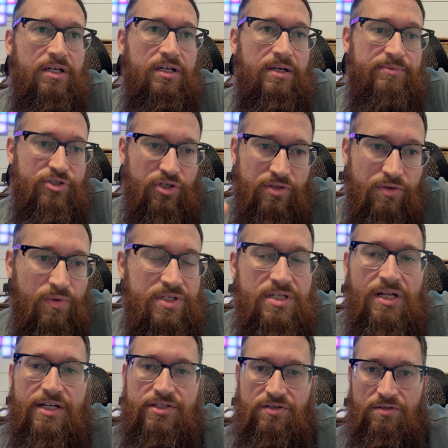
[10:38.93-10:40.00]
I'm sure there was a
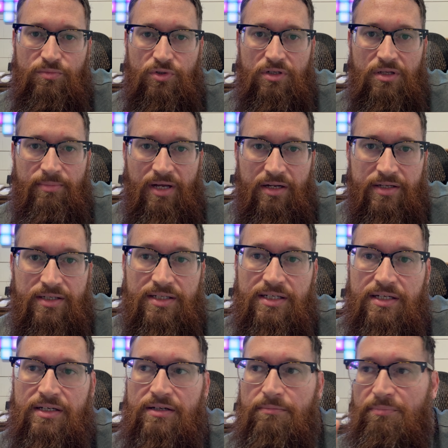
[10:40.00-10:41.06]
lot of turmoil about it.
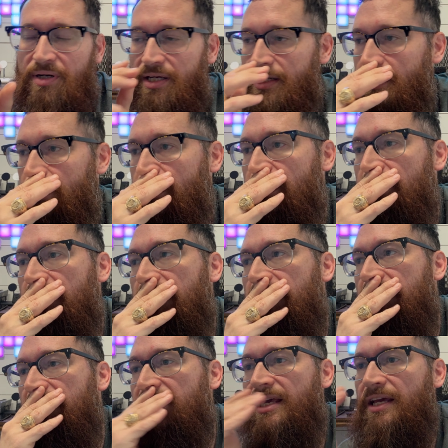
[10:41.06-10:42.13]
But
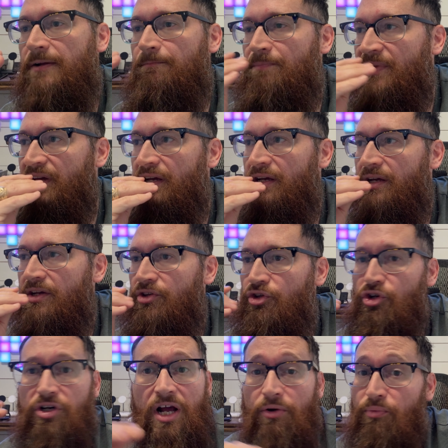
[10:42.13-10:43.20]
again,
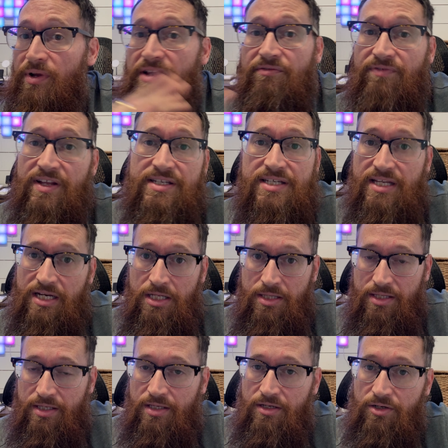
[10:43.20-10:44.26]
you're not reinventing
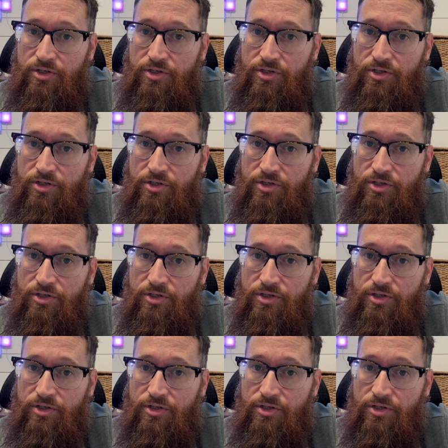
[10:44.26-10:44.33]
anything here.